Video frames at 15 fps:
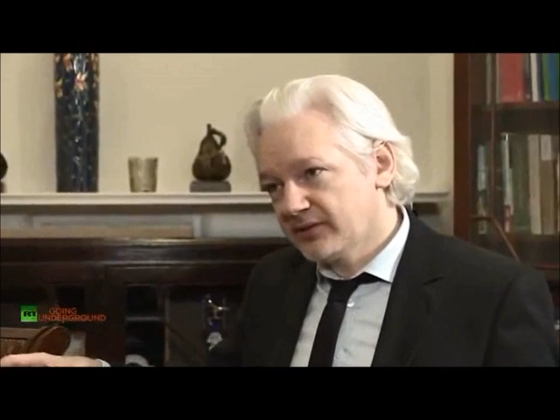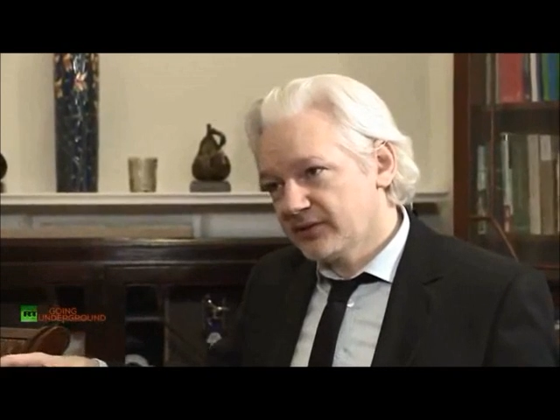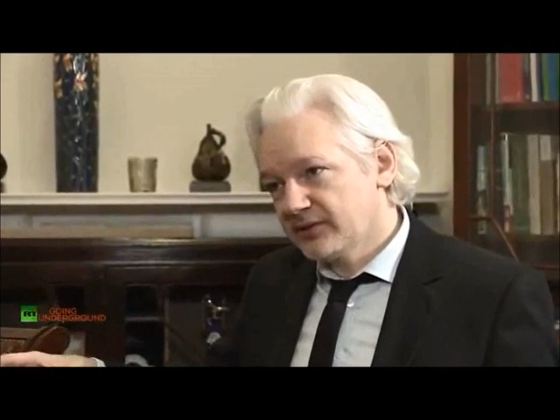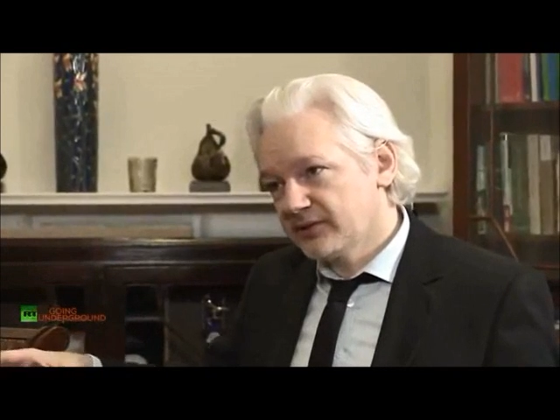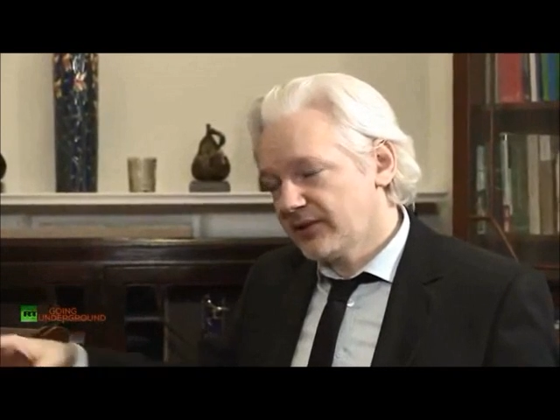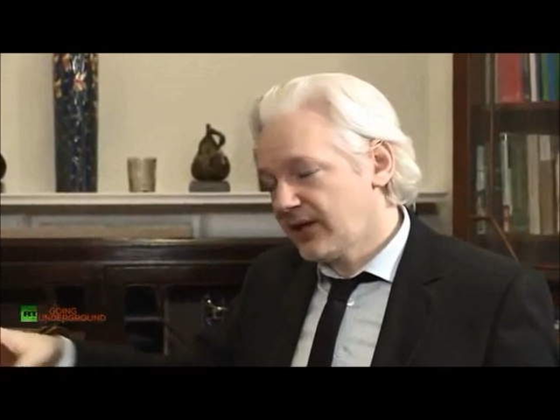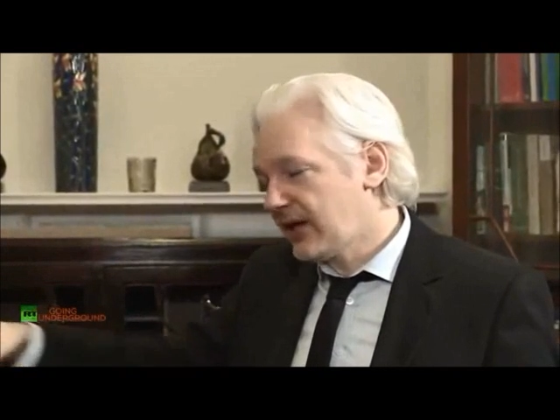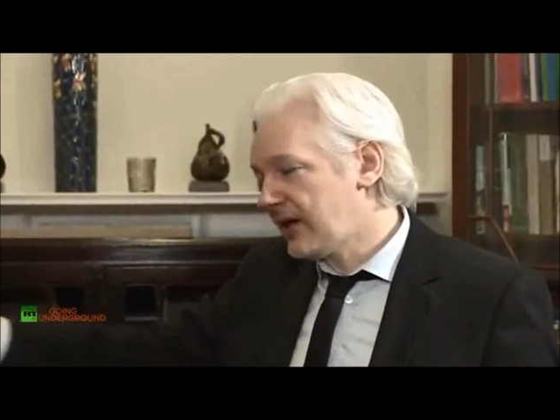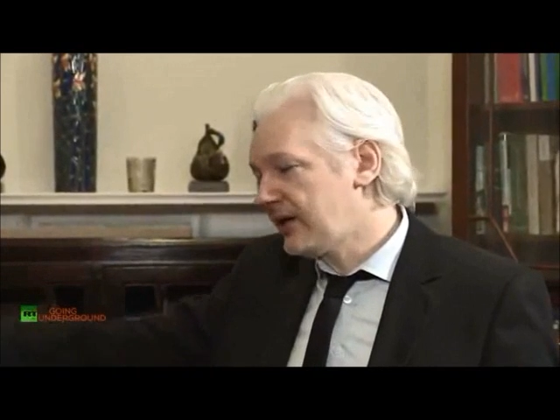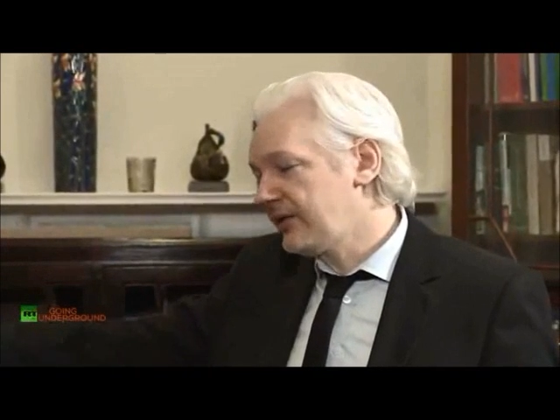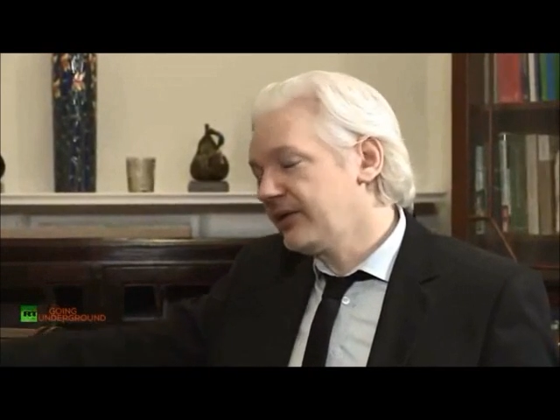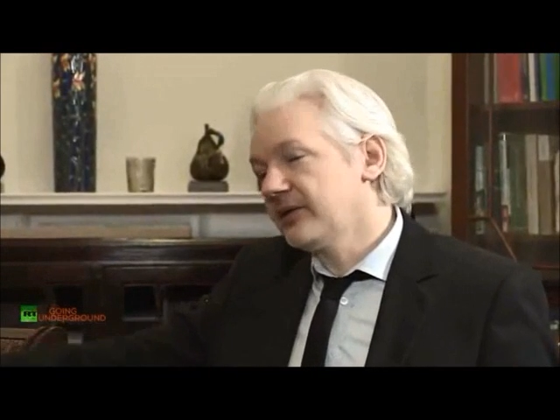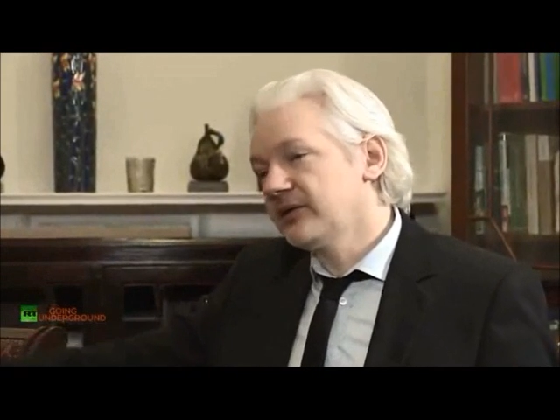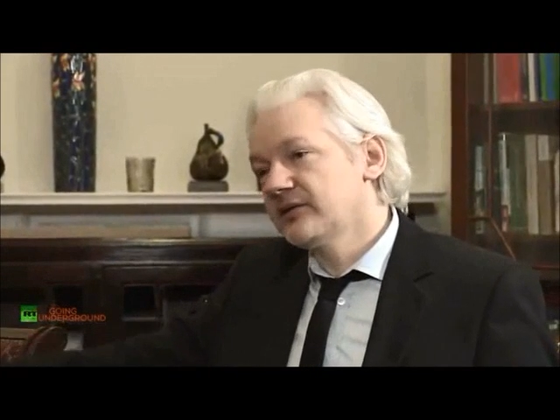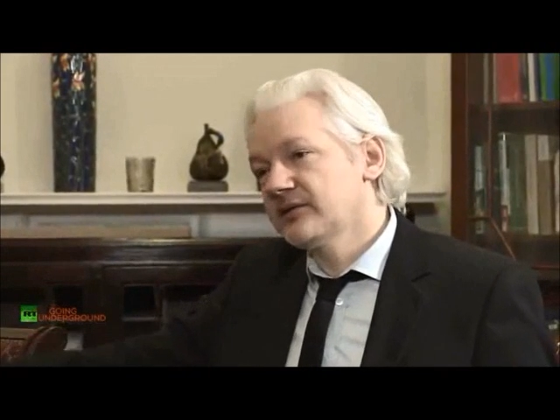evidence
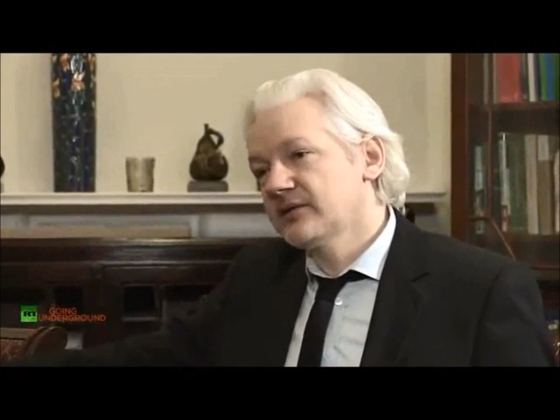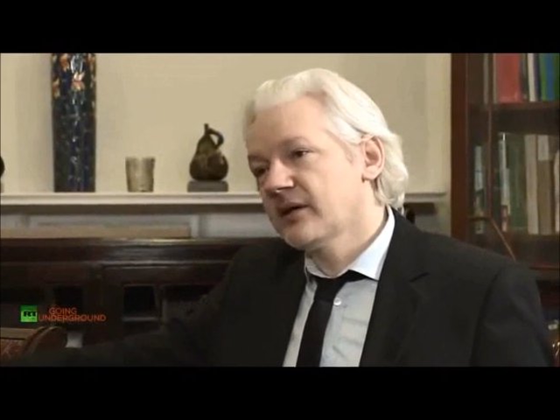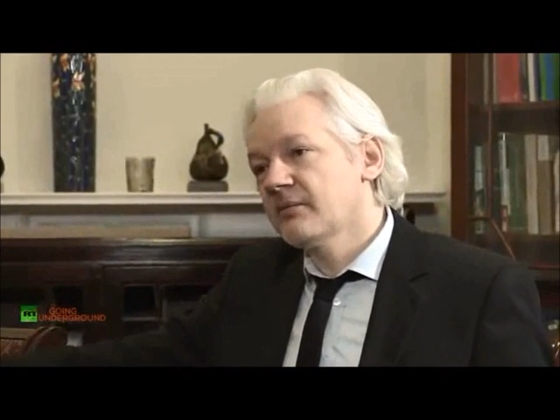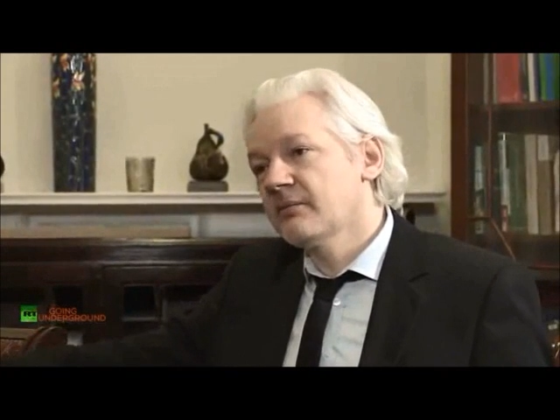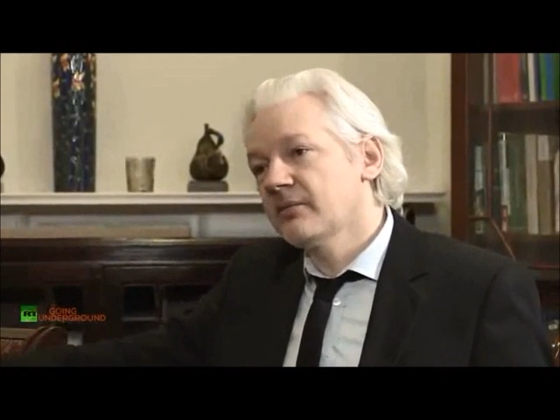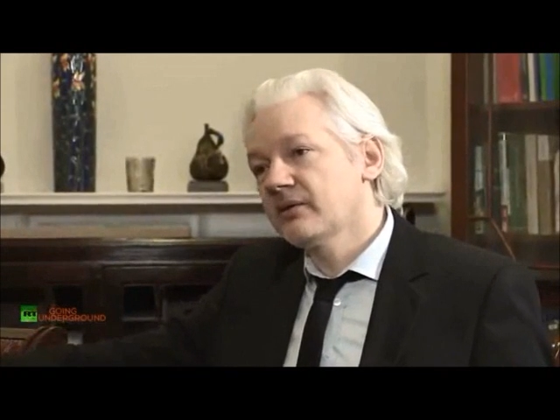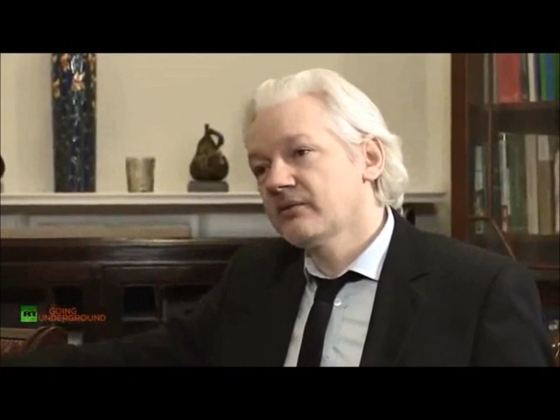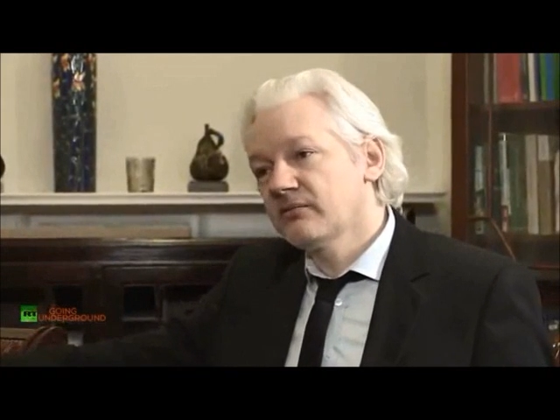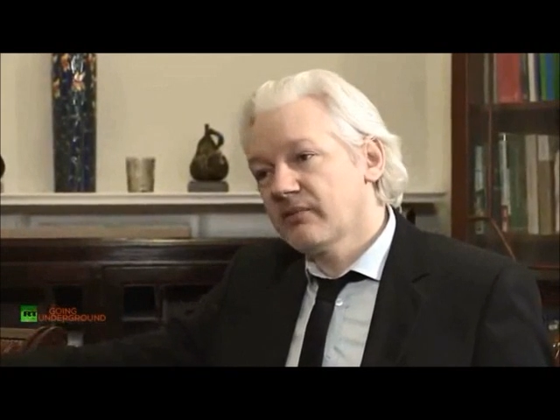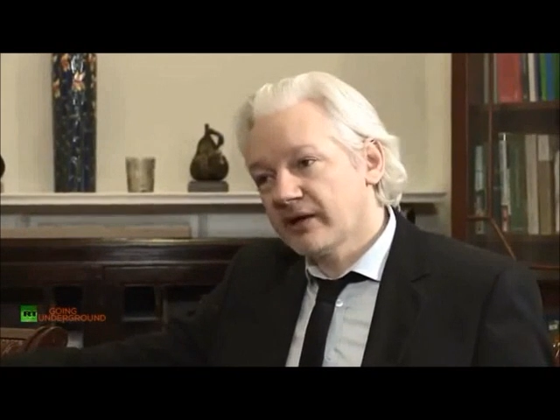that some